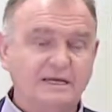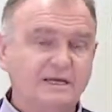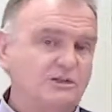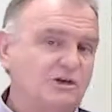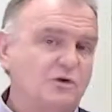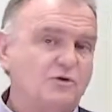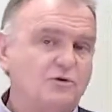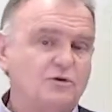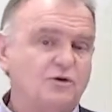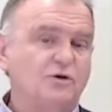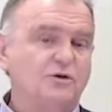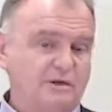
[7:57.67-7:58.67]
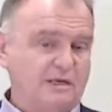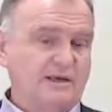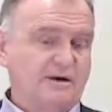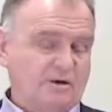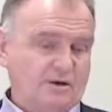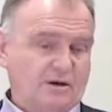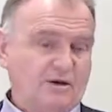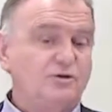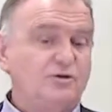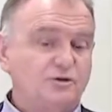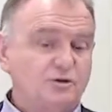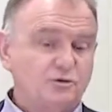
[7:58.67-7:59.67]
So you could
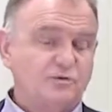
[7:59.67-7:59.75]
do